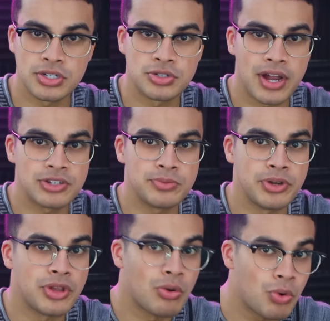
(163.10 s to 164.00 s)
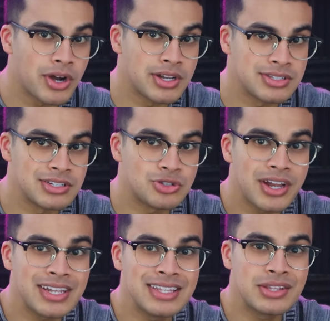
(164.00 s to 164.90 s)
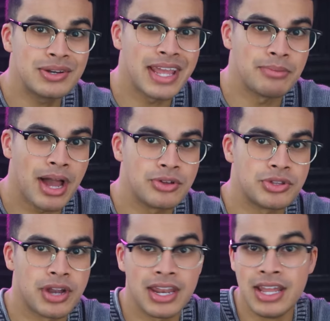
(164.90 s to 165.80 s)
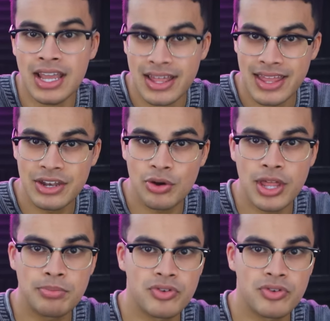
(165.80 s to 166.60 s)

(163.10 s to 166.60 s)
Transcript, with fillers: are trying to build awareness and trying to get their name out there, and they know that